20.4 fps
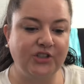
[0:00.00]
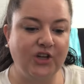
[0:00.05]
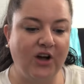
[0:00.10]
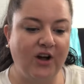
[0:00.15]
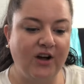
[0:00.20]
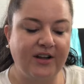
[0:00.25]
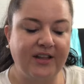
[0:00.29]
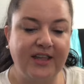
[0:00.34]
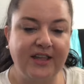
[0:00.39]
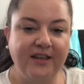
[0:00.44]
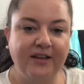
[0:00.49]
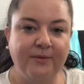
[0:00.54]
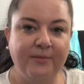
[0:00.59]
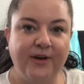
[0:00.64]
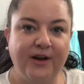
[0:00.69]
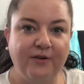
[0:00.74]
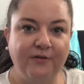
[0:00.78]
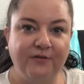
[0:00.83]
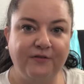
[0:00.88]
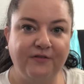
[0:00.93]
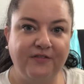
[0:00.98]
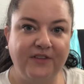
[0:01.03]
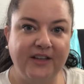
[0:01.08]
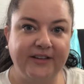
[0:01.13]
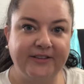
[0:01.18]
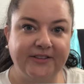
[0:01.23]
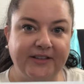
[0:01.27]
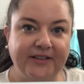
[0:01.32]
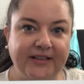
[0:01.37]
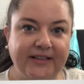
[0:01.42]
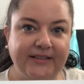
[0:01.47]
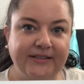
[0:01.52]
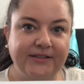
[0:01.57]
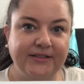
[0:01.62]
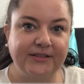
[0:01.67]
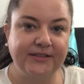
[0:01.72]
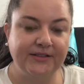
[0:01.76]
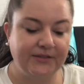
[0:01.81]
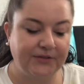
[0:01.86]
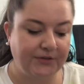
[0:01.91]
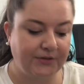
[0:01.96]
talking about
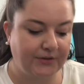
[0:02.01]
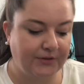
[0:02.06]
feelings.